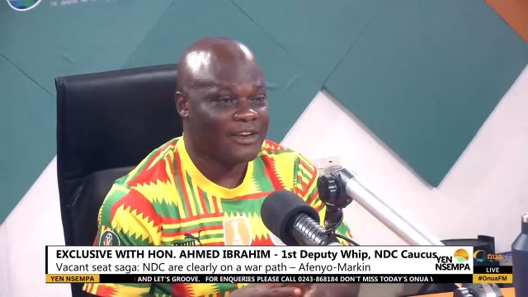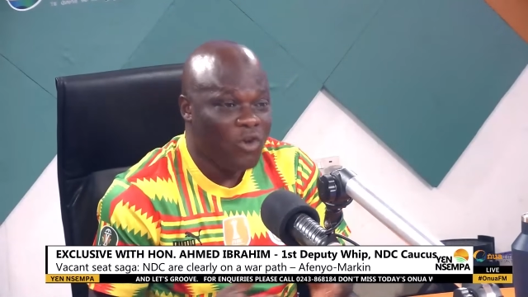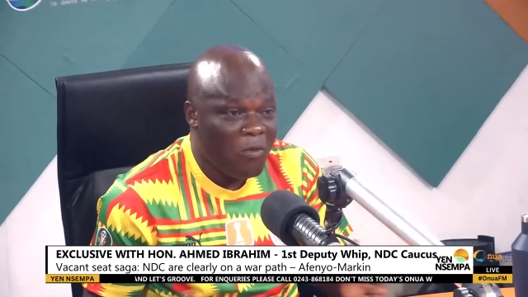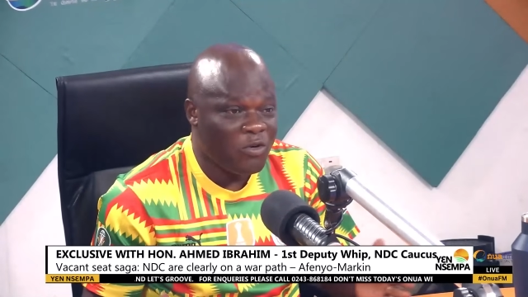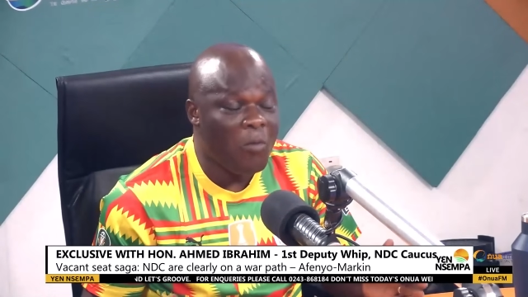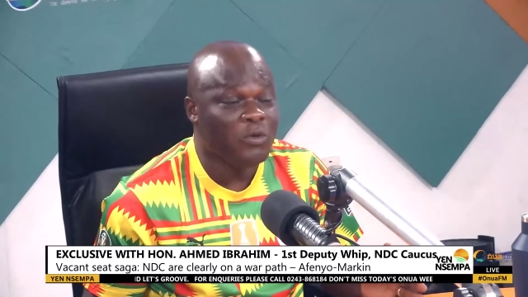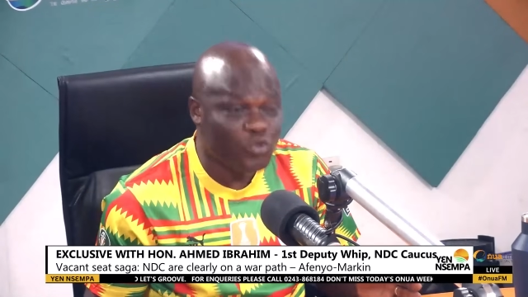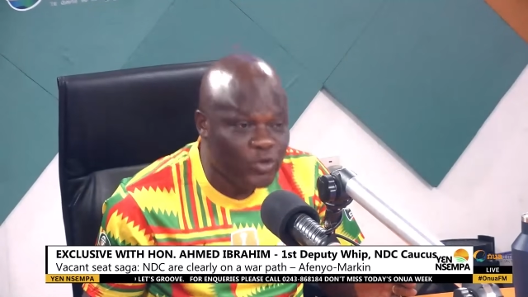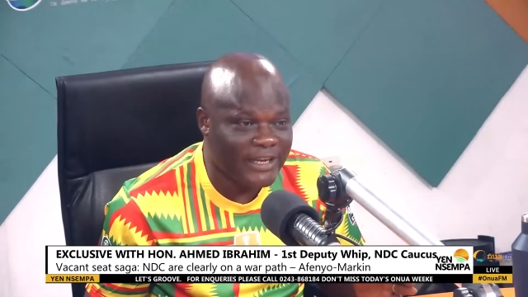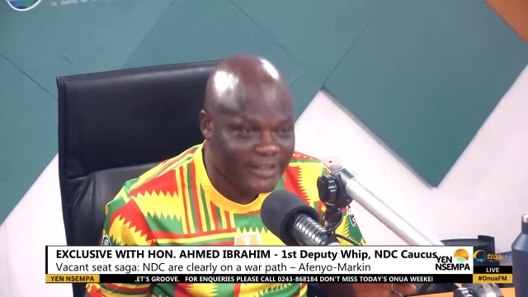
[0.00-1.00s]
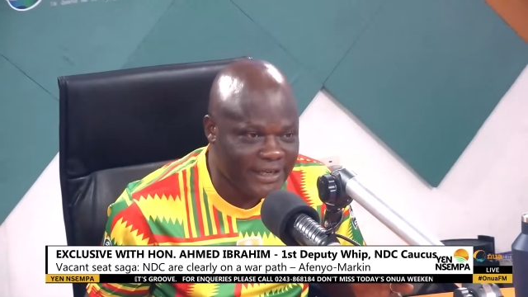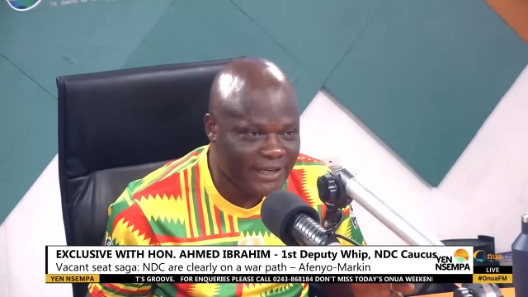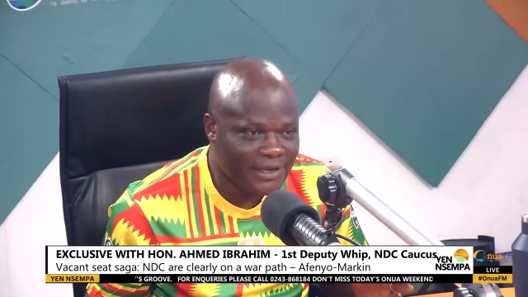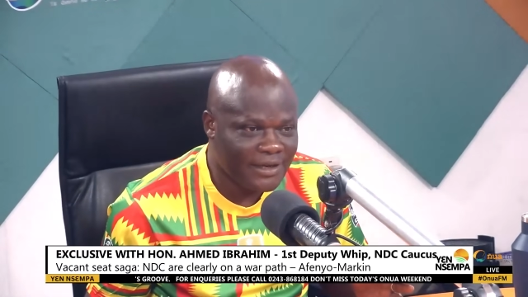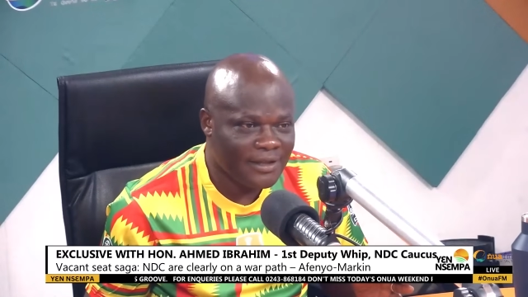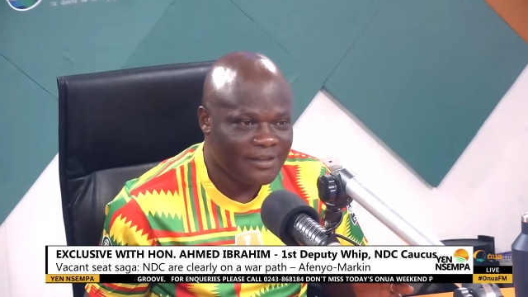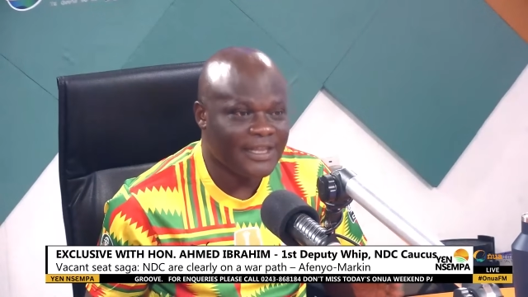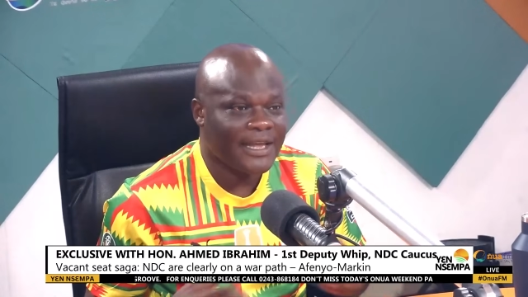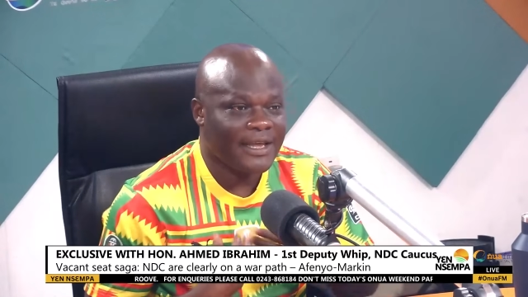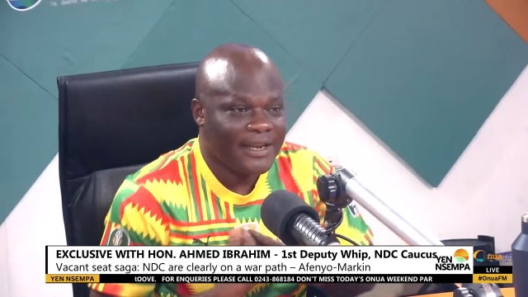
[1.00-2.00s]
No omu tu yedin
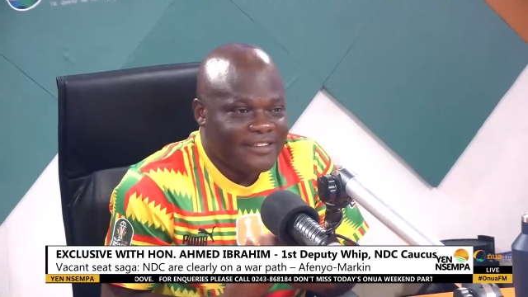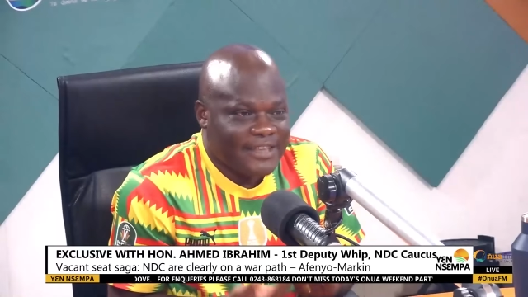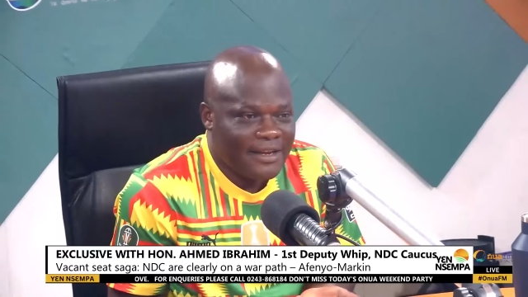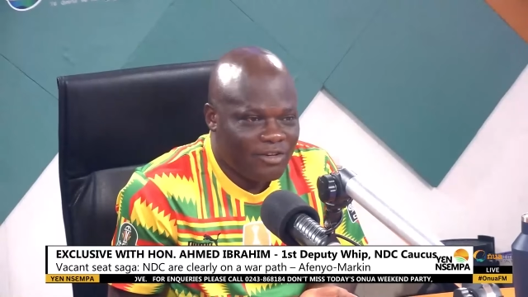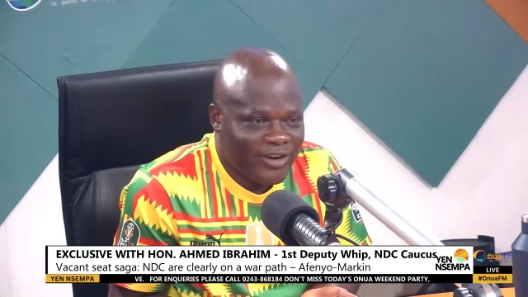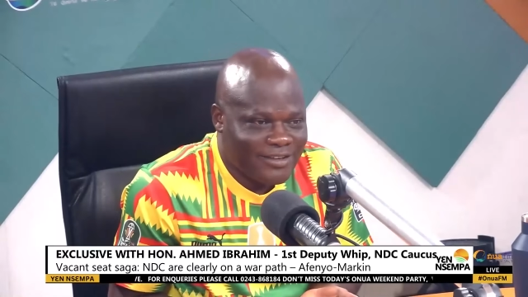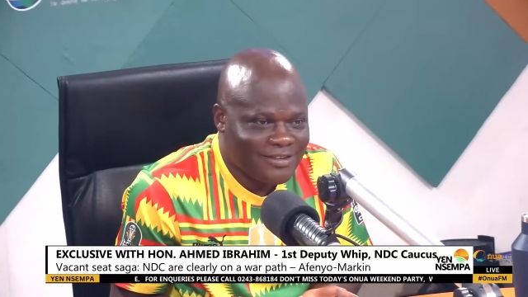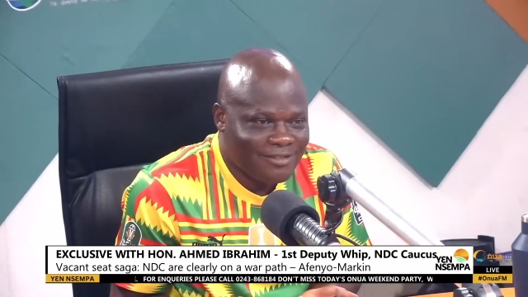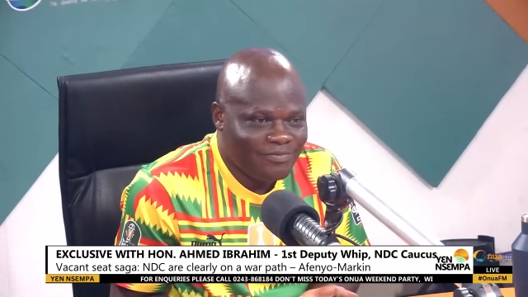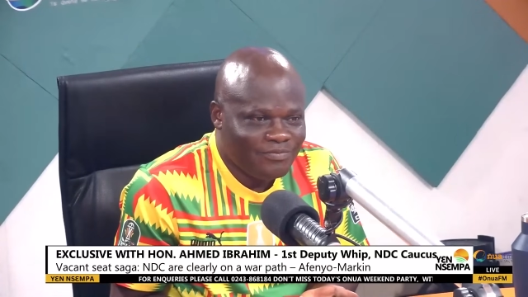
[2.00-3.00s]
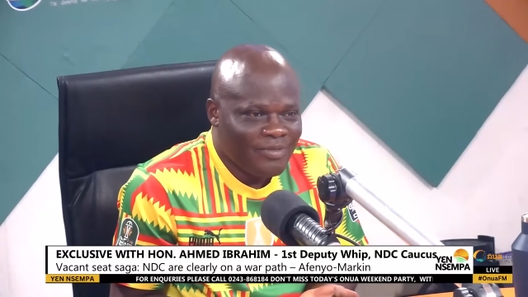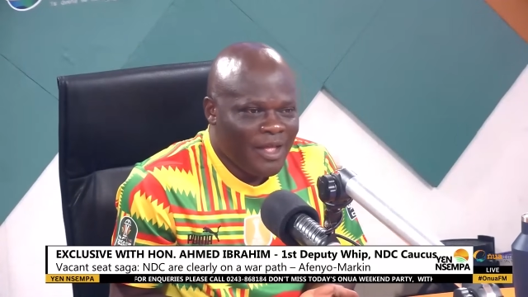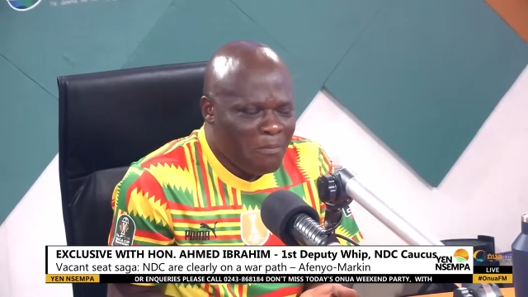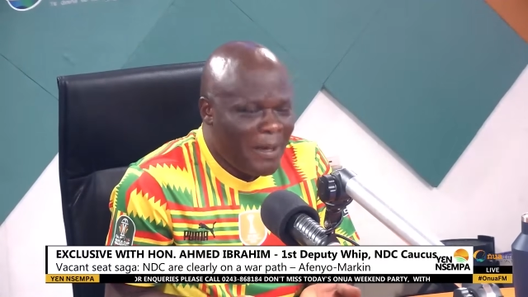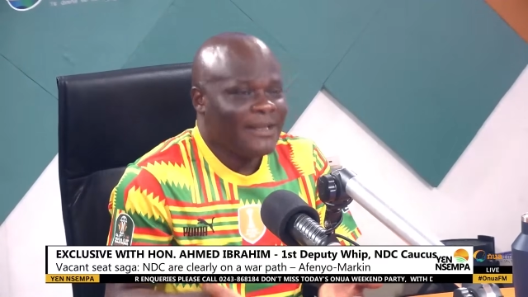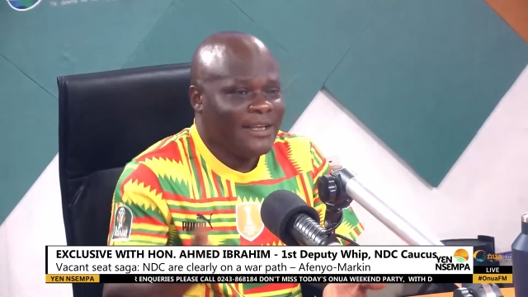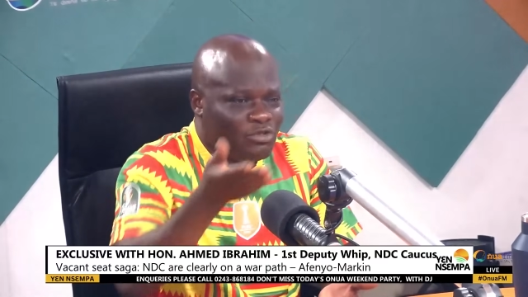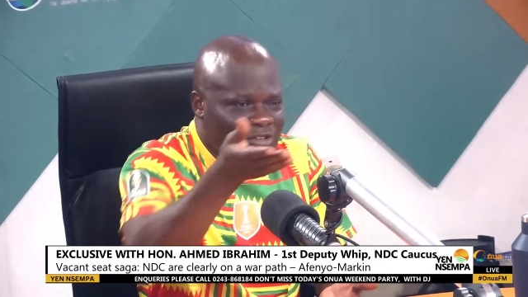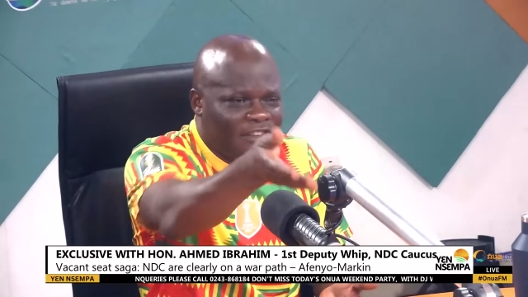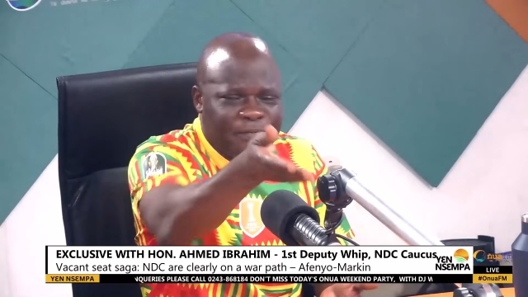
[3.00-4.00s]
say national interest. But it
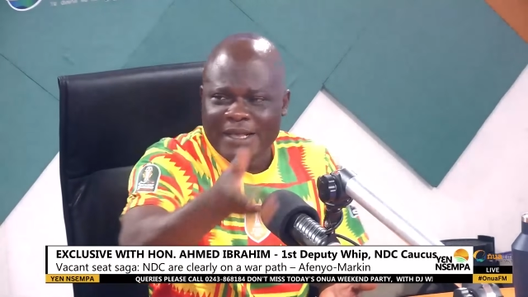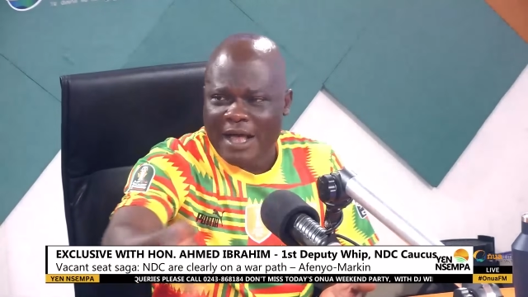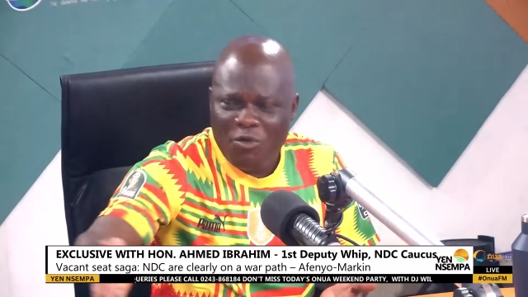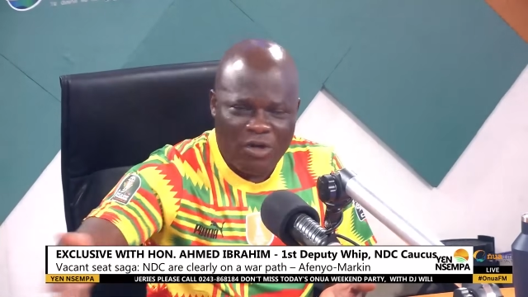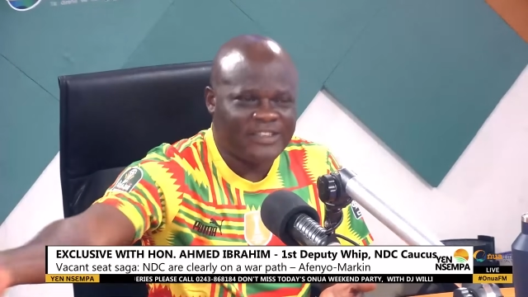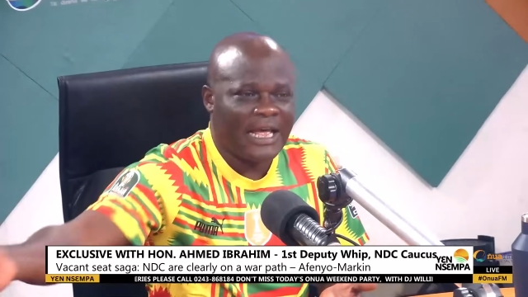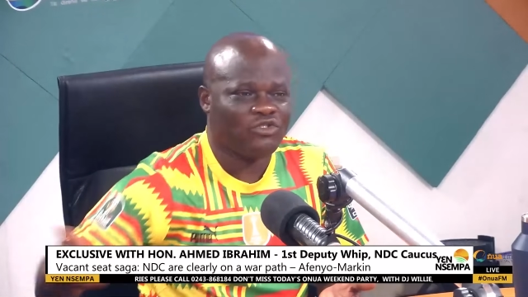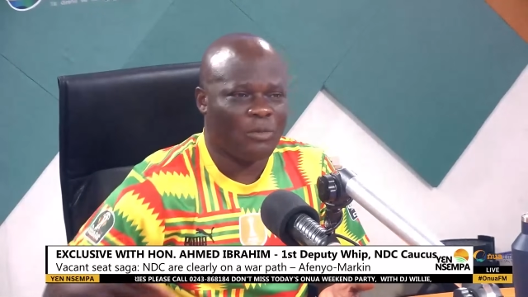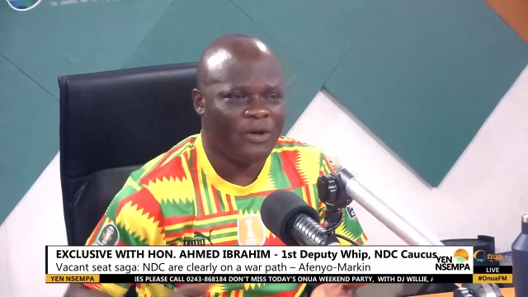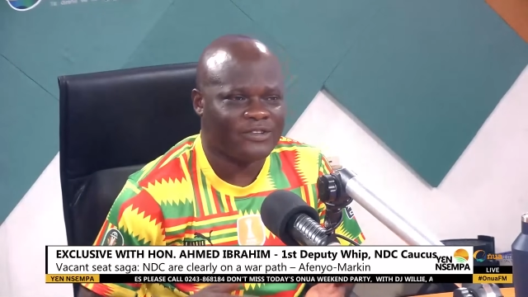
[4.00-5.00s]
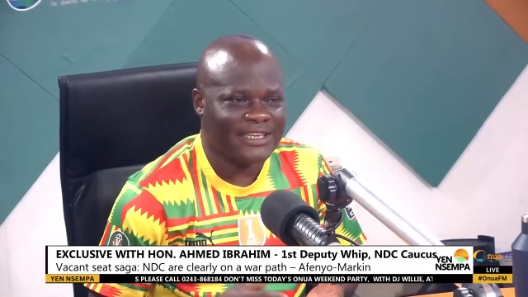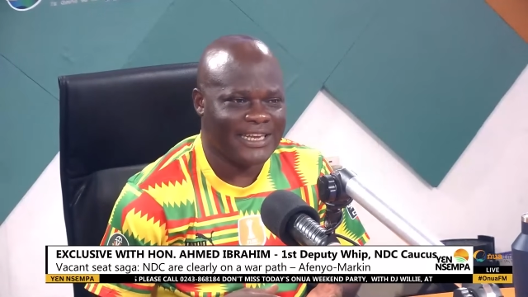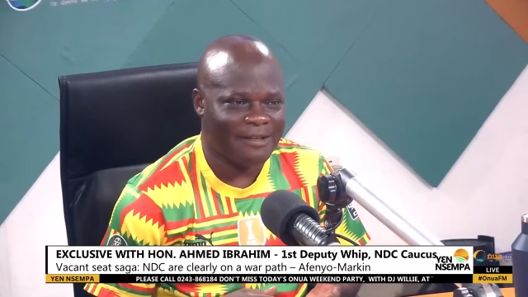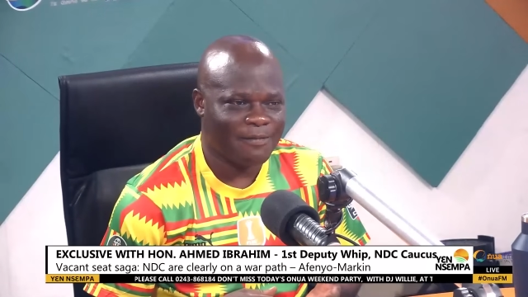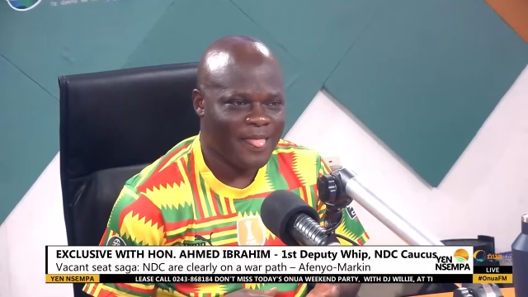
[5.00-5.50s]
was the speaker who was supporting them.